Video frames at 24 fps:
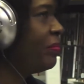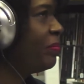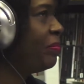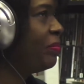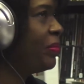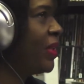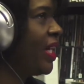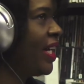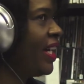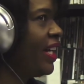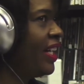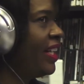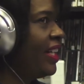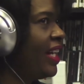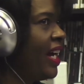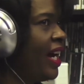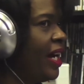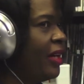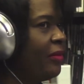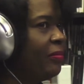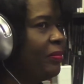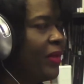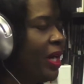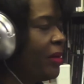But
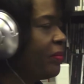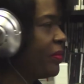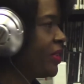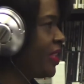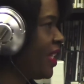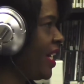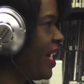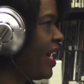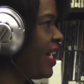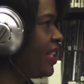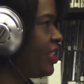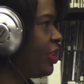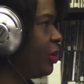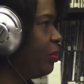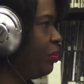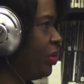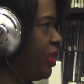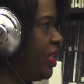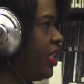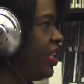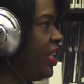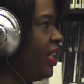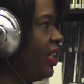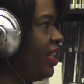I'm glad to
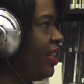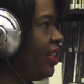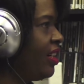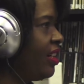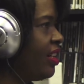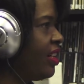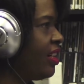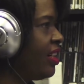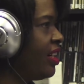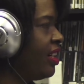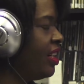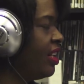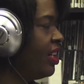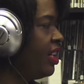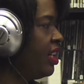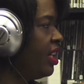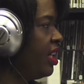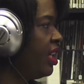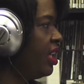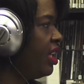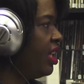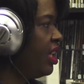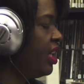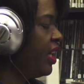be here,
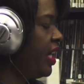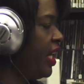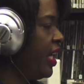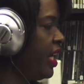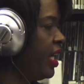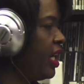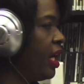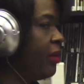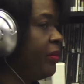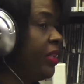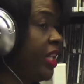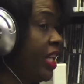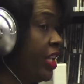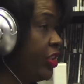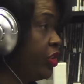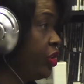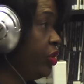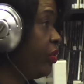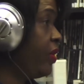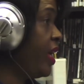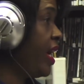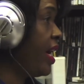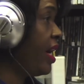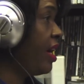and I
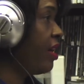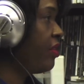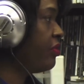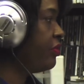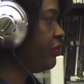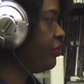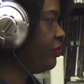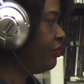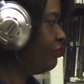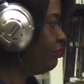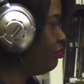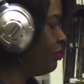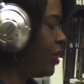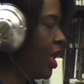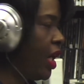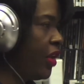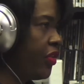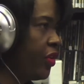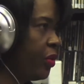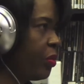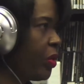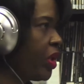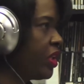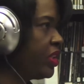do have
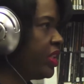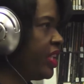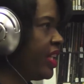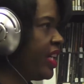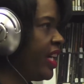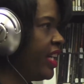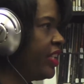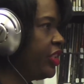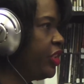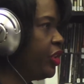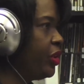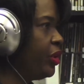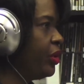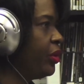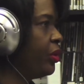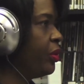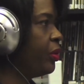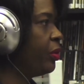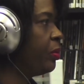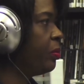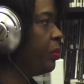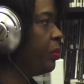other work that I do,